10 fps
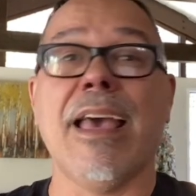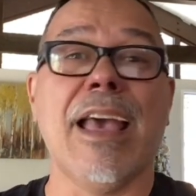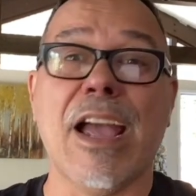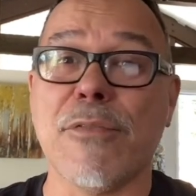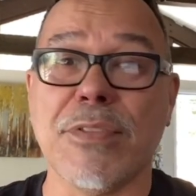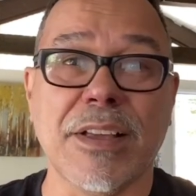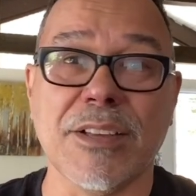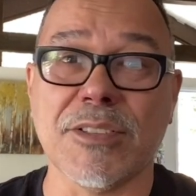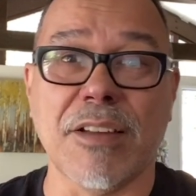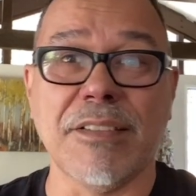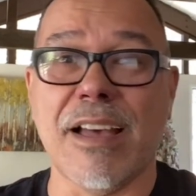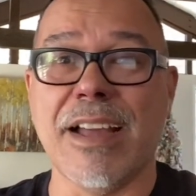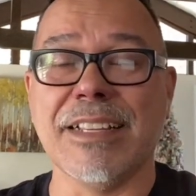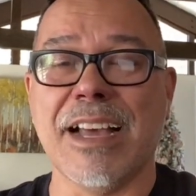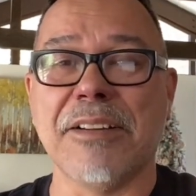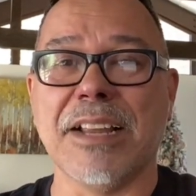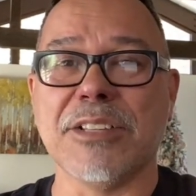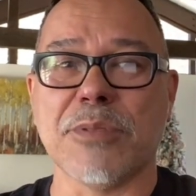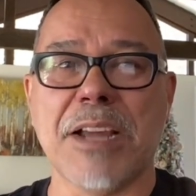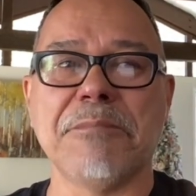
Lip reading: Everything is online nowadays, right?